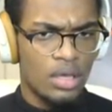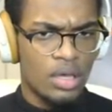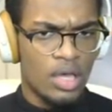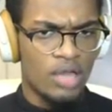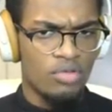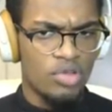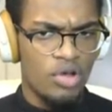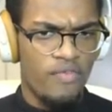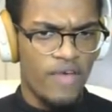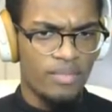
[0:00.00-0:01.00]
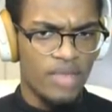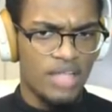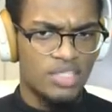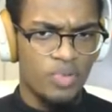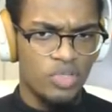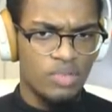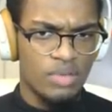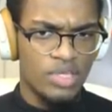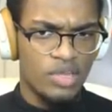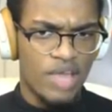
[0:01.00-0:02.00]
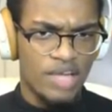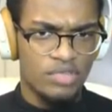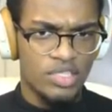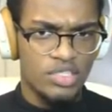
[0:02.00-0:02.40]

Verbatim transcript: I don't know if I'm not supposed to be able to interact with these